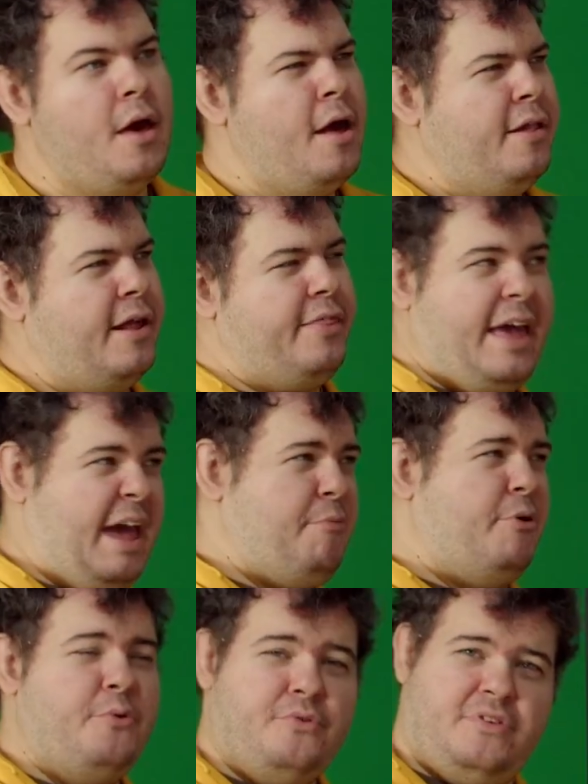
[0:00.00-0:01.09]
Now the game
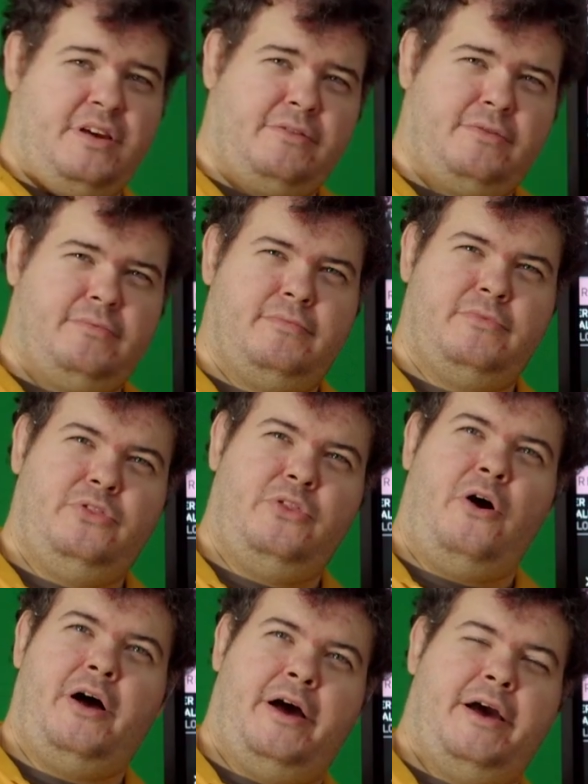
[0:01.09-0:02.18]
calls it not
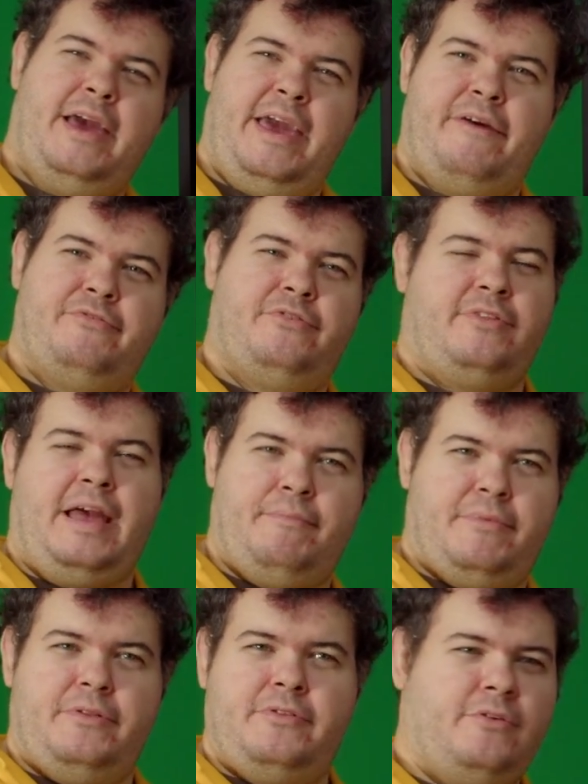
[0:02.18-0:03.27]
a if
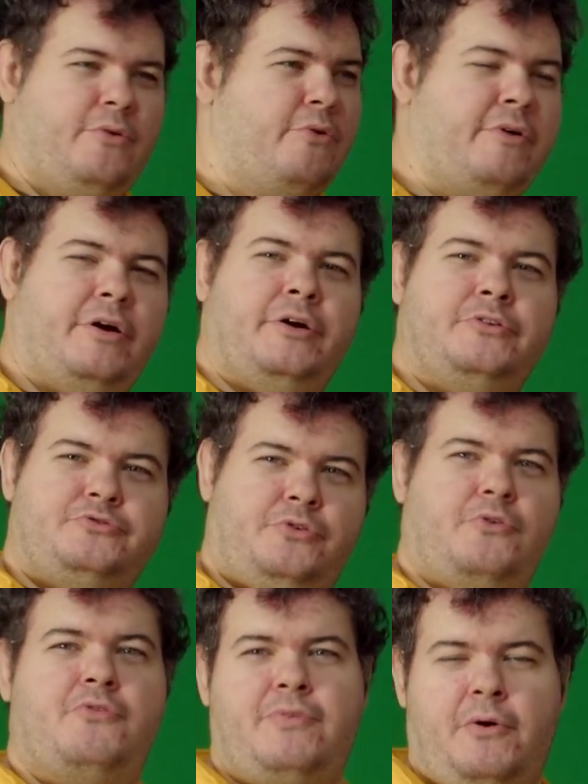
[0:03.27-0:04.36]
statement or a true
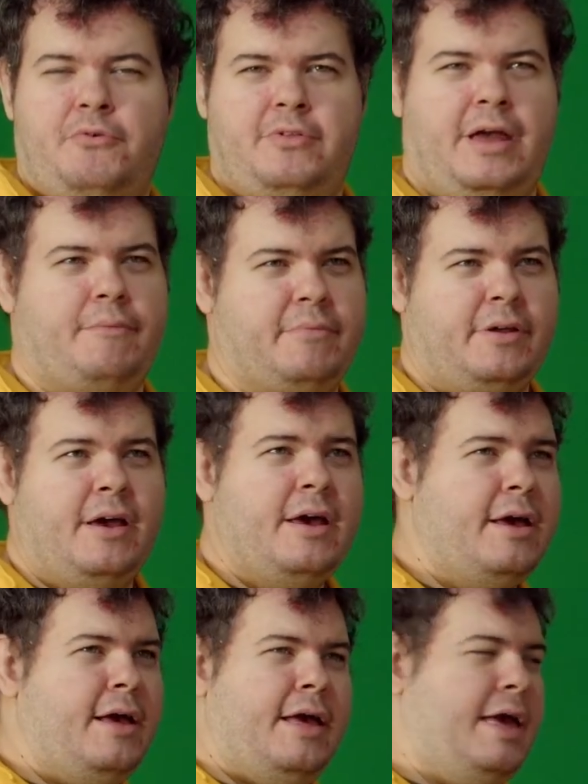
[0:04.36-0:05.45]
false statement.
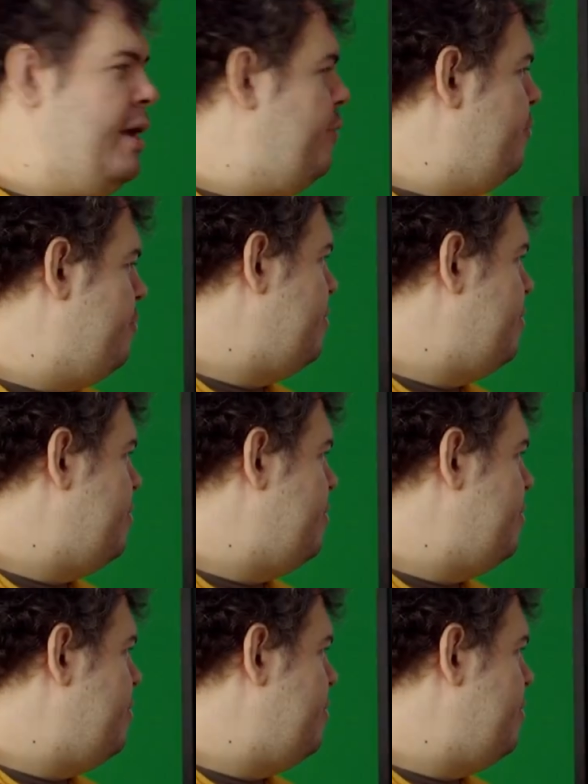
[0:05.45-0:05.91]
It calls it